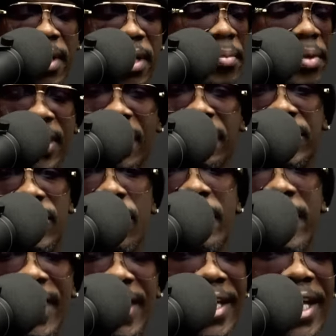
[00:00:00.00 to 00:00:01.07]
There's so
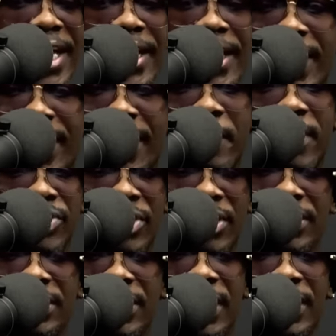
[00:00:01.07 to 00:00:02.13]
many Getty
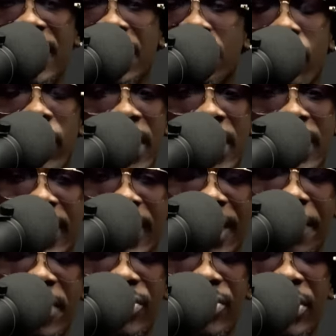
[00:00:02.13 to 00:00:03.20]
images and then regular
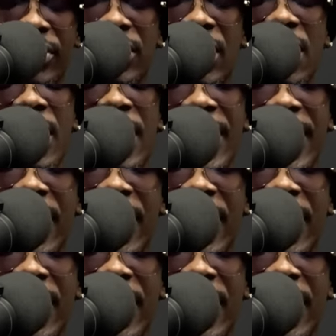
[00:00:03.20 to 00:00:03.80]
images in